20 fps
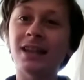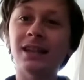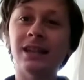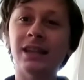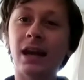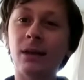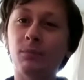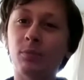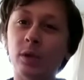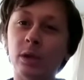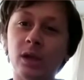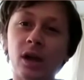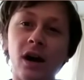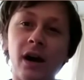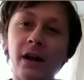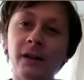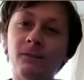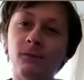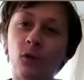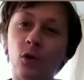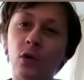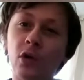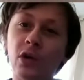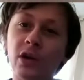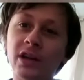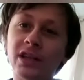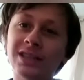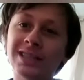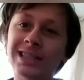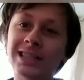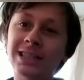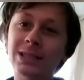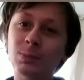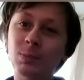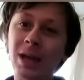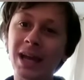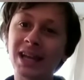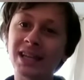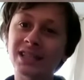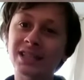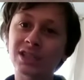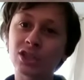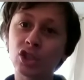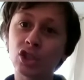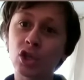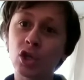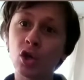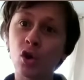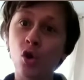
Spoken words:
Leprechaun 4 in Space